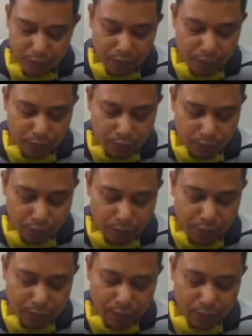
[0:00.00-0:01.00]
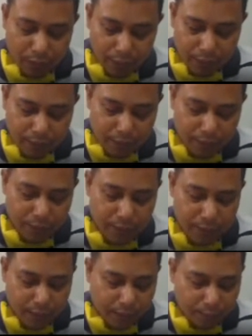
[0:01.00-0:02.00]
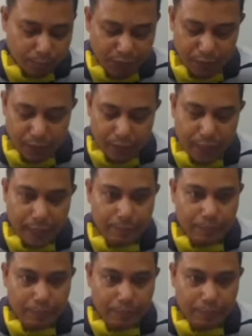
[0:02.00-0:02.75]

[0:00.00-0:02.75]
so we can write big cap,